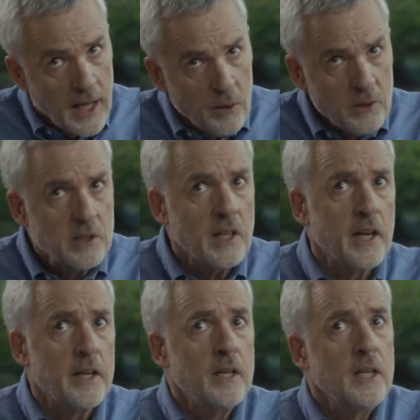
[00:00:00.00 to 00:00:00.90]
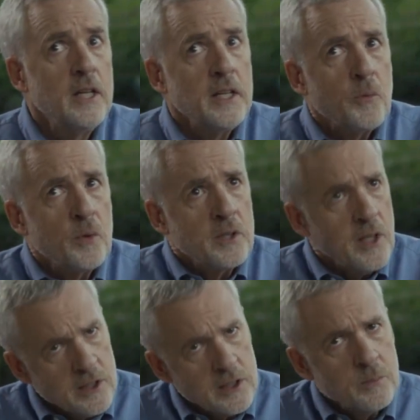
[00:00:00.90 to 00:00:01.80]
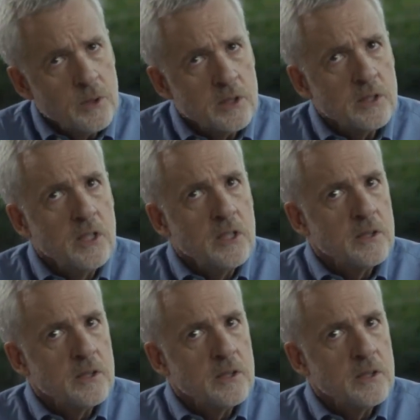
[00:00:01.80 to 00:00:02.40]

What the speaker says: Outside, with customers,